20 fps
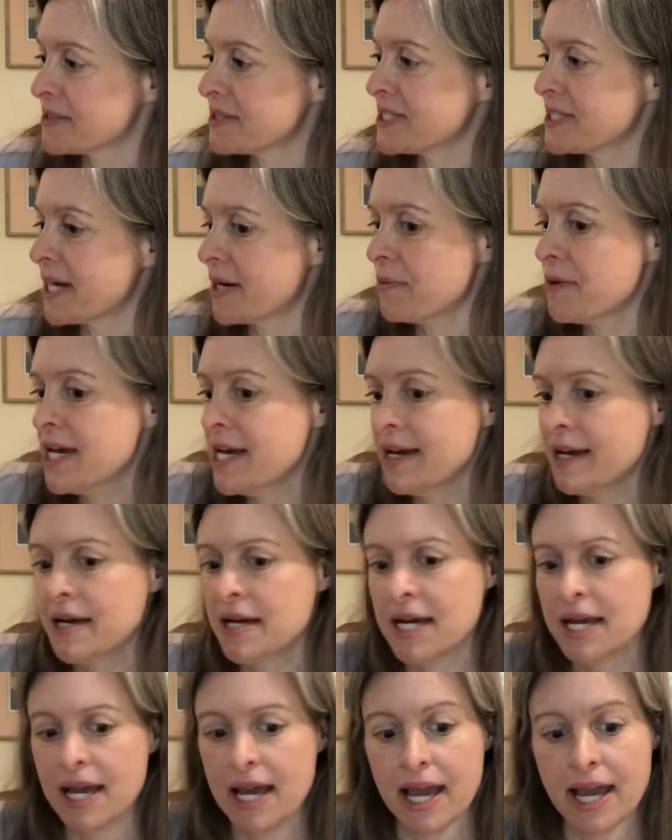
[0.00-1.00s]
So
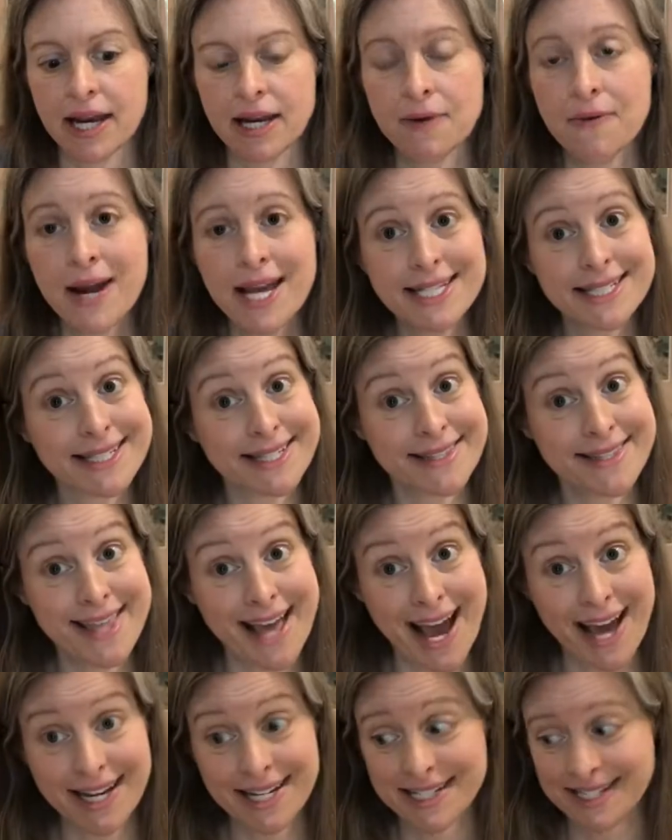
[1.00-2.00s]
anyways,
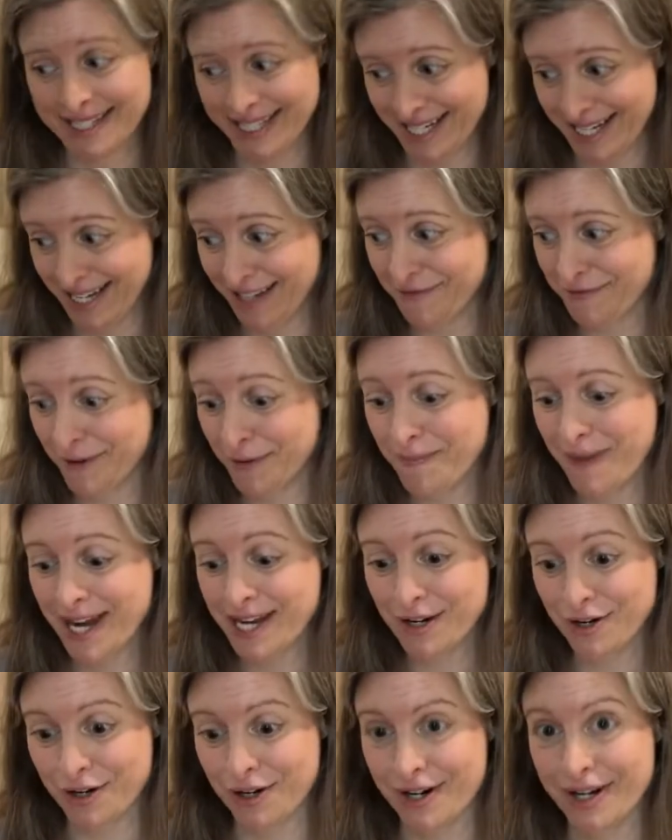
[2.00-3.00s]
that is it for my
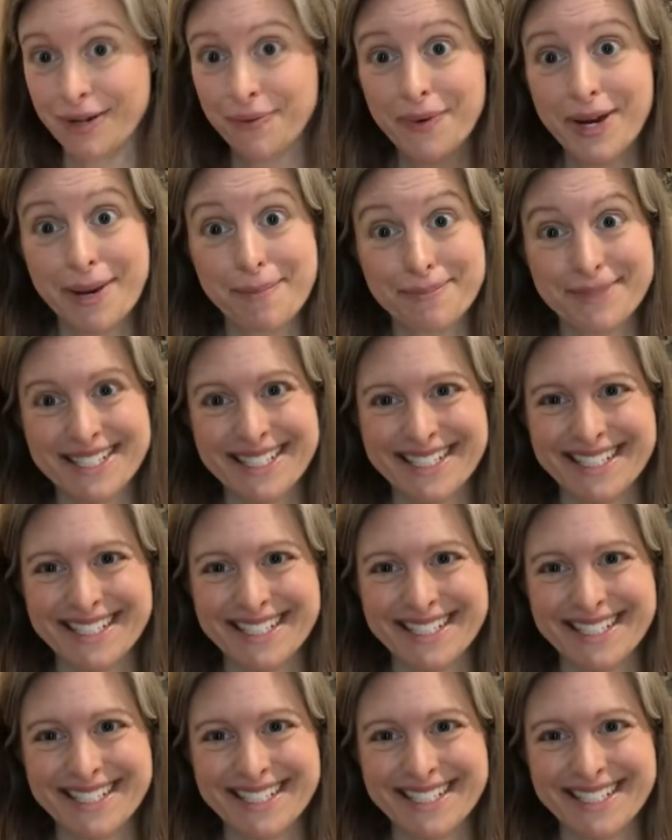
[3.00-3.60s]
current whips.